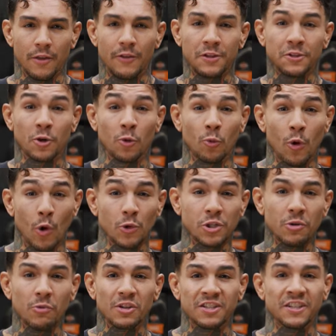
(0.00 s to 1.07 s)
This
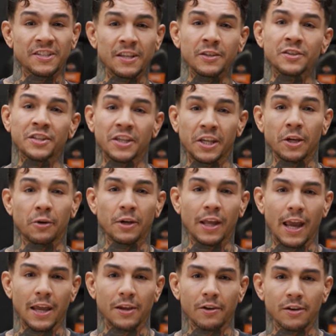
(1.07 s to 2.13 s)
corrosion-resistant
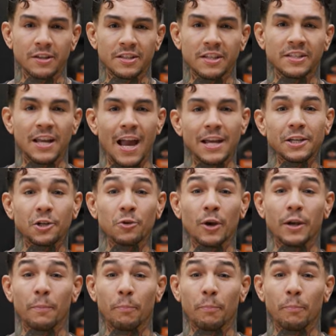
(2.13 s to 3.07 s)
security anchor is designed to create a